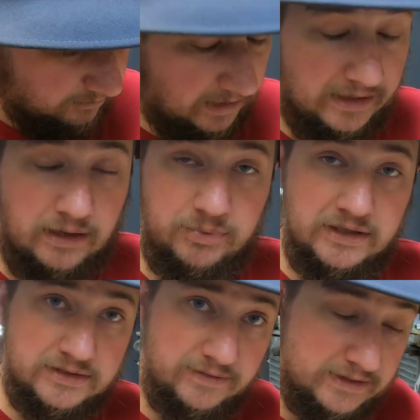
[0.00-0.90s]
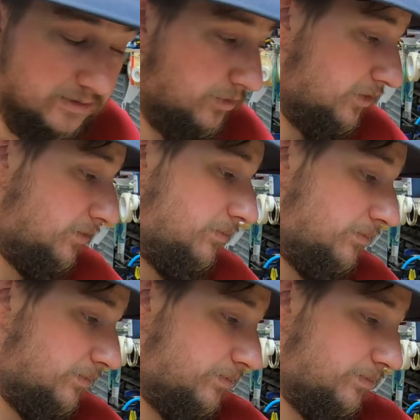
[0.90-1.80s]
Might not be as visible,
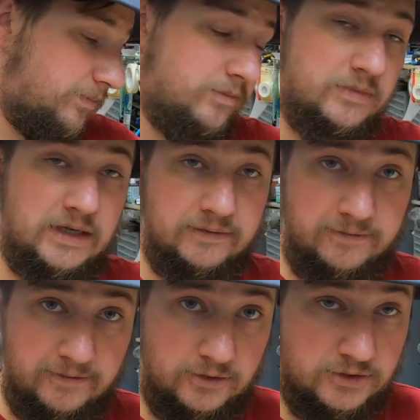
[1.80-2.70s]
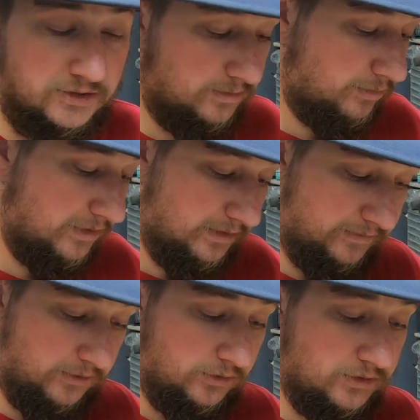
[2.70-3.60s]
at first, but
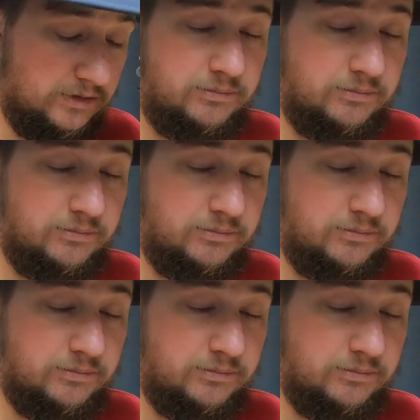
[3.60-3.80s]
if you're using